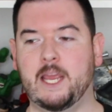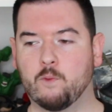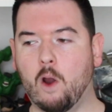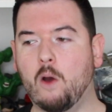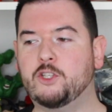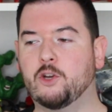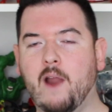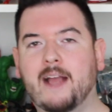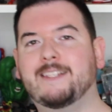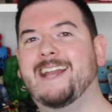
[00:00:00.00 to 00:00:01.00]
He wrote,
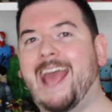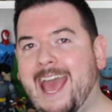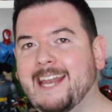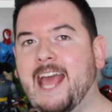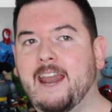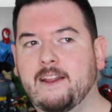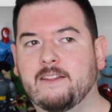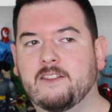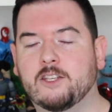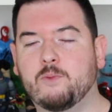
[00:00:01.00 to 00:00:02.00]
directed, and
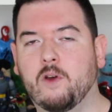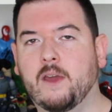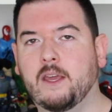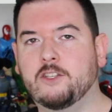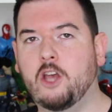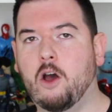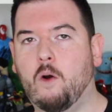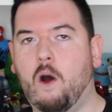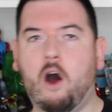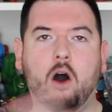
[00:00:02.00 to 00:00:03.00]
edited this movie.
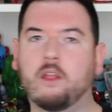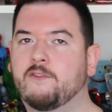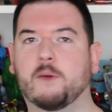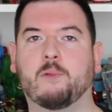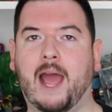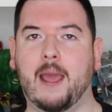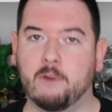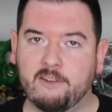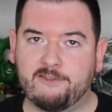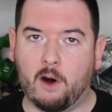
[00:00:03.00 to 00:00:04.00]
So all of the blame
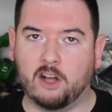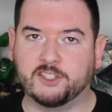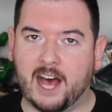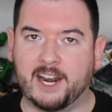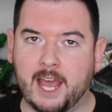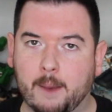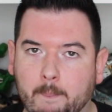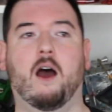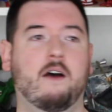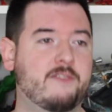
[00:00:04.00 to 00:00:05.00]
falls on him.
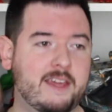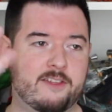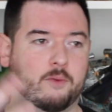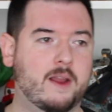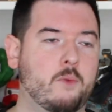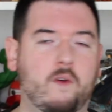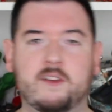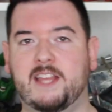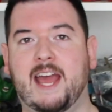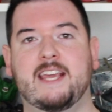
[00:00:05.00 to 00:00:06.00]
Of the three
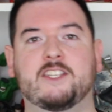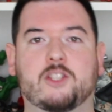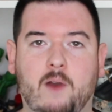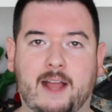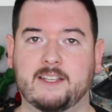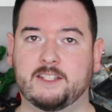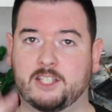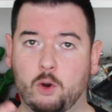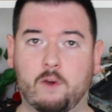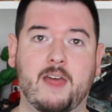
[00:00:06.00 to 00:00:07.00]
movies that he's directed,
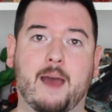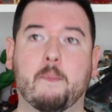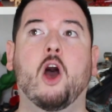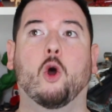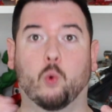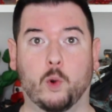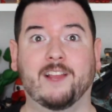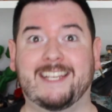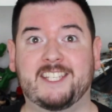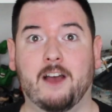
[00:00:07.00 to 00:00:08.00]
two of them
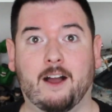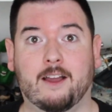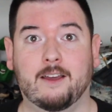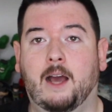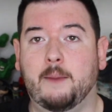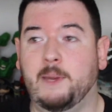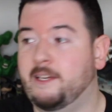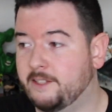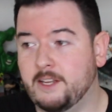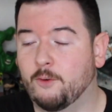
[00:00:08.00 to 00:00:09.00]
really suck. I
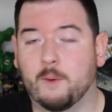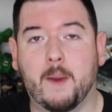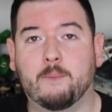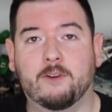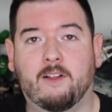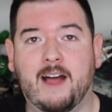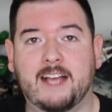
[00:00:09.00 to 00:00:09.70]
mean, do you remember the